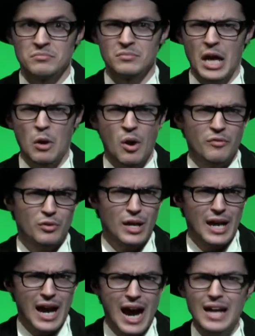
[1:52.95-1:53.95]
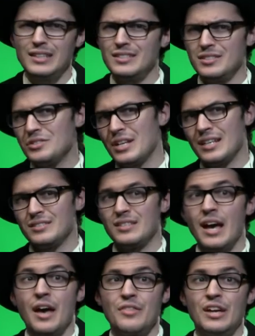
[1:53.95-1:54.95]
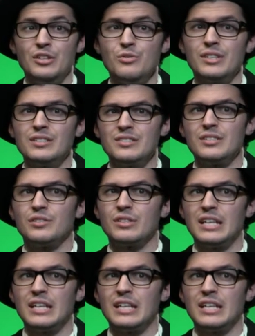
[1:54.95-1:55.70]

However, I highly suggest that you consider